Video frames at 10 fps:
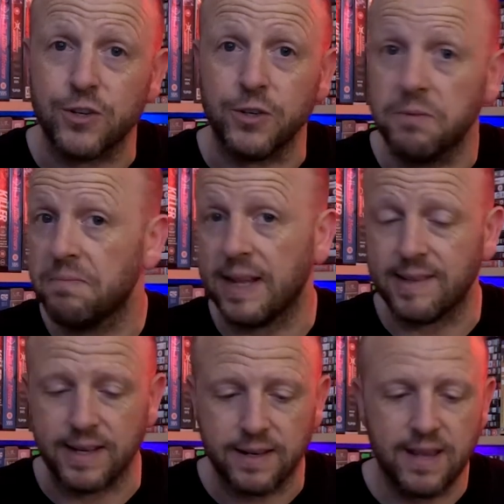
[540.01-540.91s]
2.
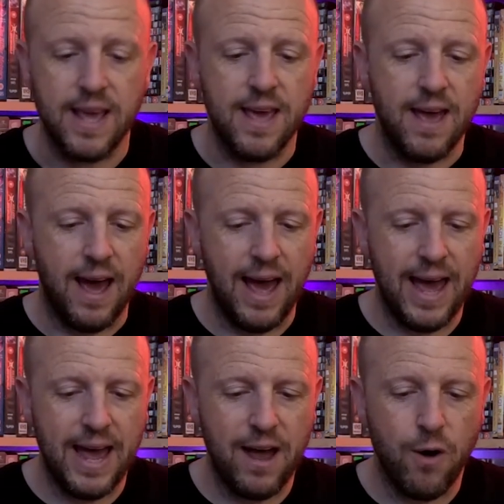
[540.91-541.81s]
That's it.
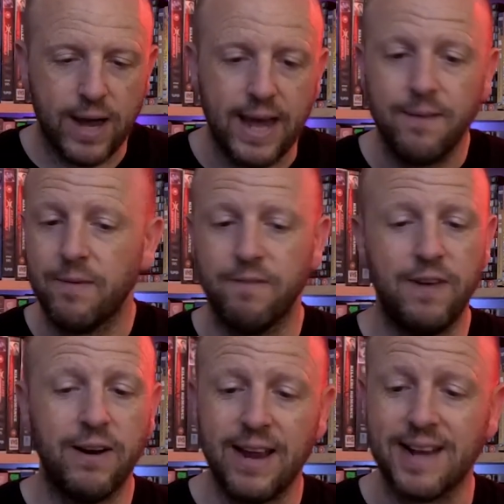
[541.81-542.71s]
Okay,
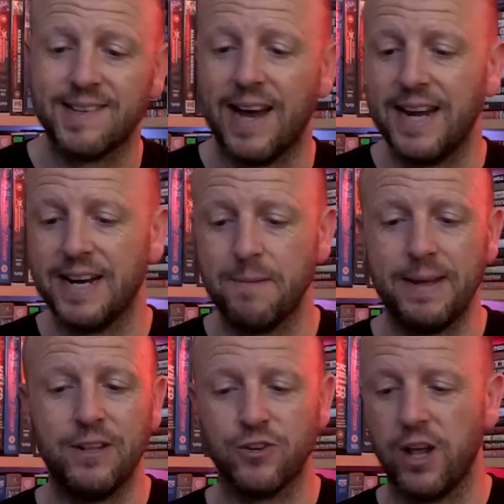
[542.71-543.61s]
very excited. I
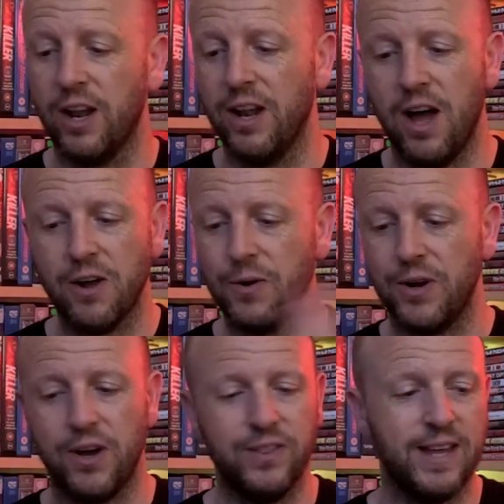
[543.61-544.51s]
mean, there's a lot
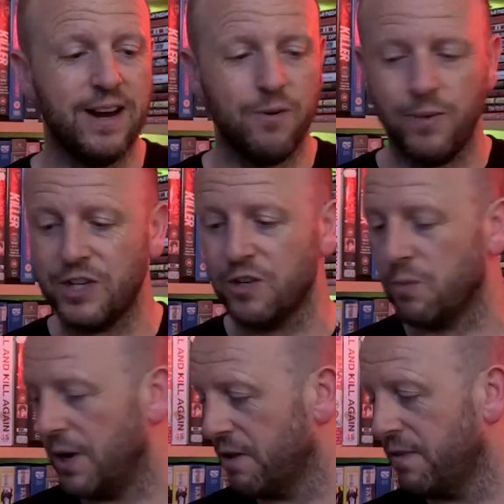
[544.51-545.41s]
going on there, which is
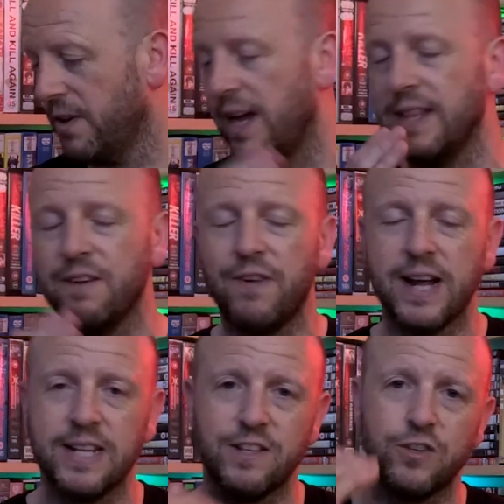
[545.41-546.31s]
wonderful, and the
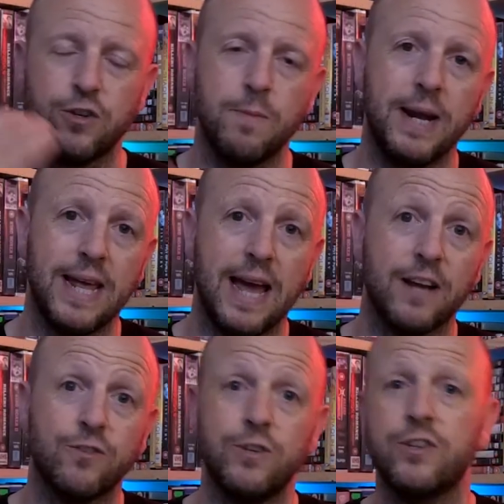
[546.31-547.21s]
fact that so many
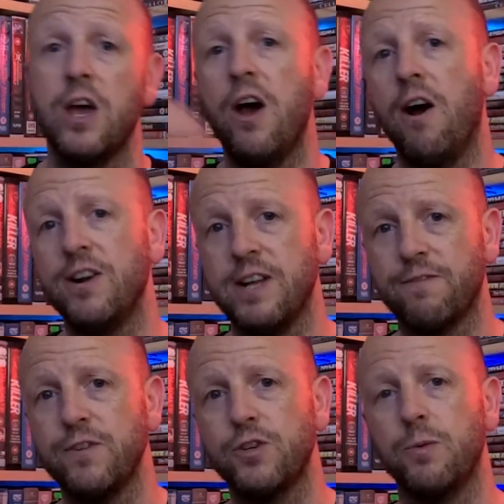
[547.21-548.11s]
extras are
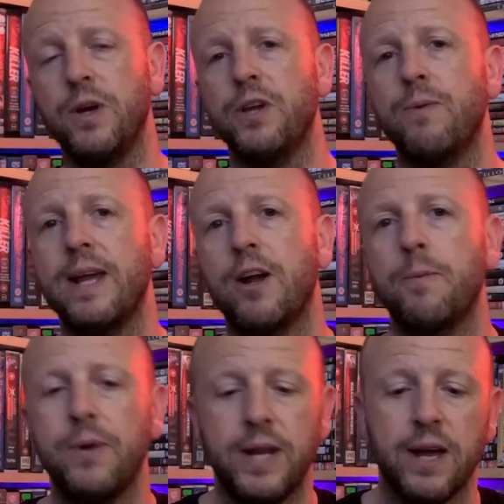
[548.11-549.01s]
different to what Eureka are
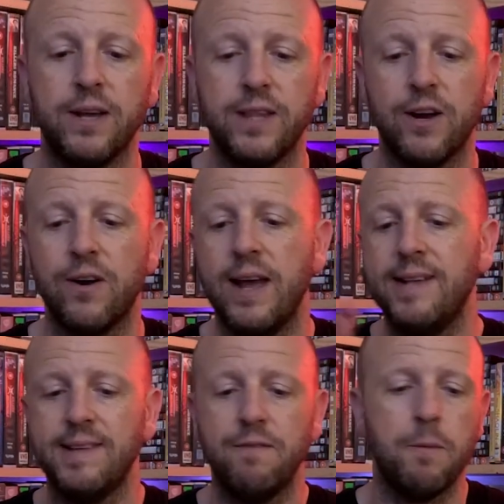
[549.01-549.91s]
putting out there
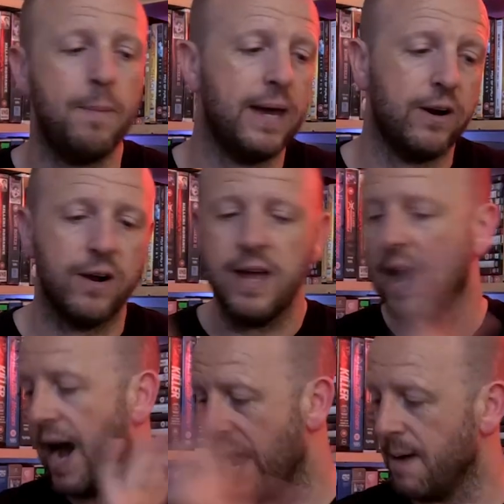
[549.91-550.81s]
is even better.
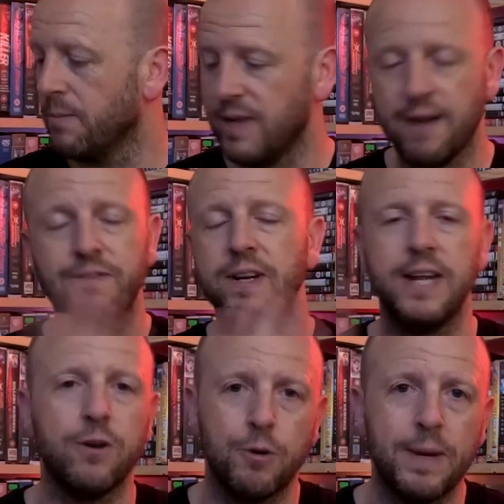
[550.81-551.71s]
I am
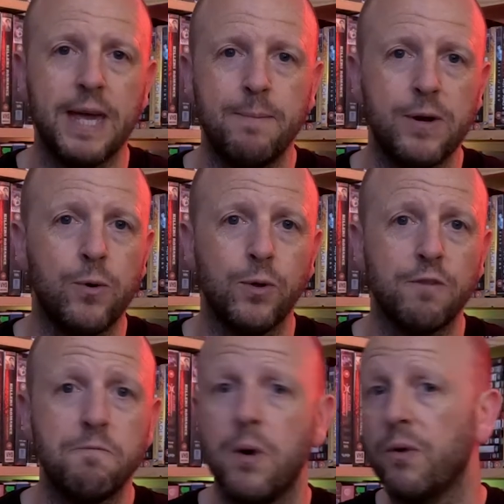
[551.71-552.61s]
definitely going to be keeping hold
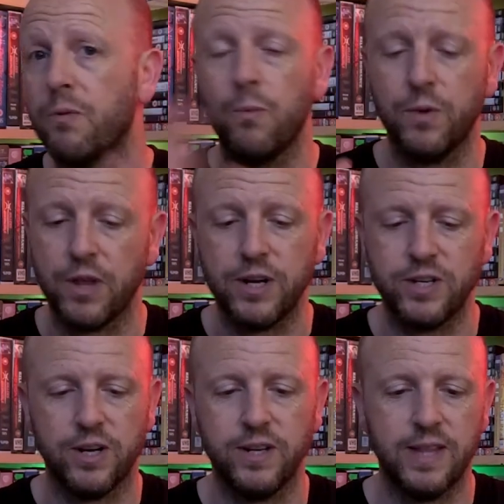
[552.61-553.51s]
of both, without a
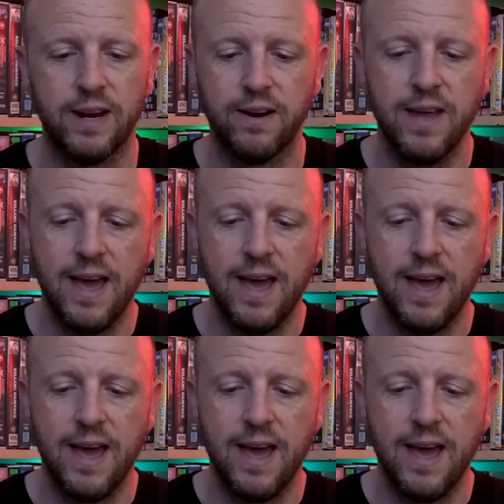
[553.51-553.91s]
doubt there.